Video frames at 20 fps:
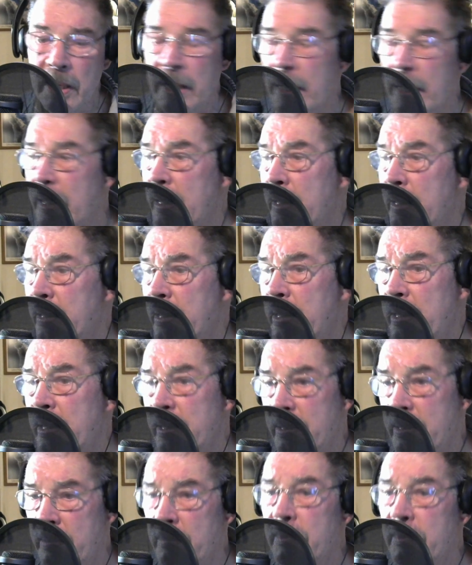and
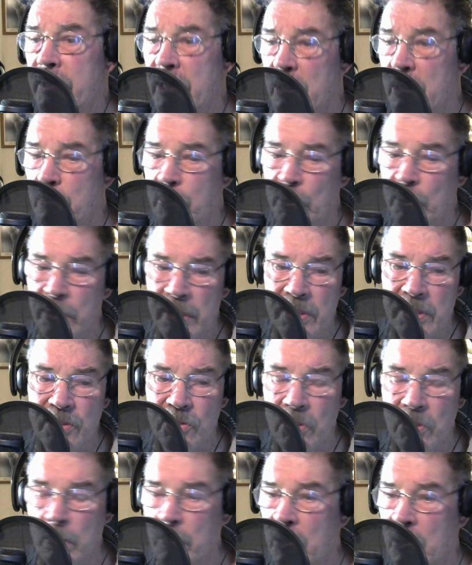he did put in
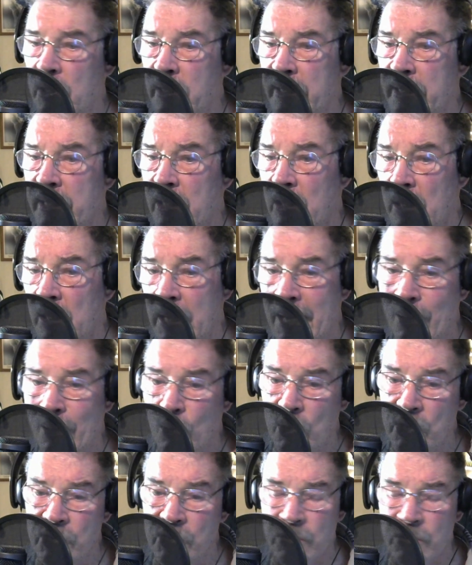some clinical
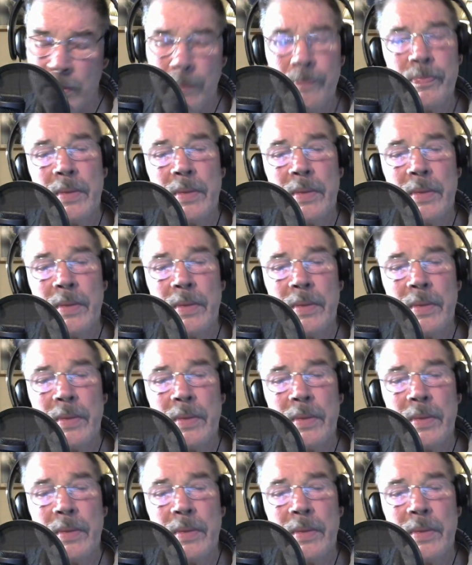hours.